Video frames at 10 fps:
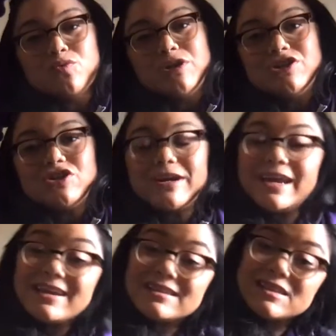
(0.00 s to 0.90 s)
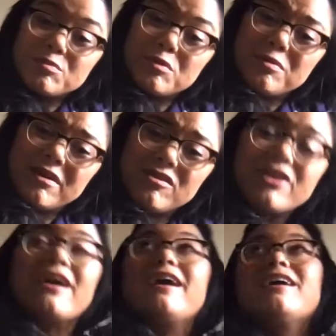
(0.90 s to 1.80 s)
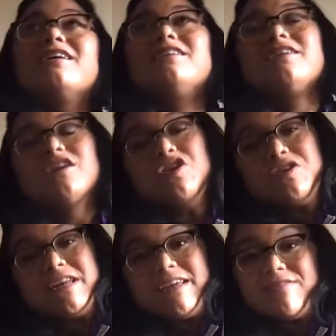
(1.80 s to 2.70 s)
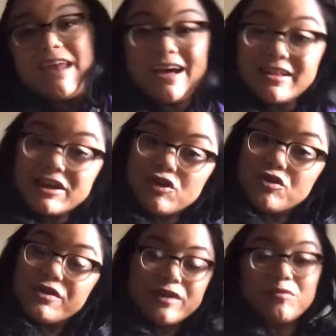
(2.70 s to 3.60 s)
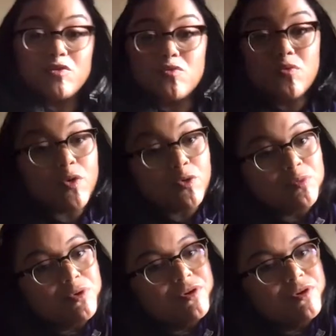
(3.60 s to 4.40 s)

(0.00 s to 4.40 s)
your hands up above your head. You can even act like you're climbing a rope.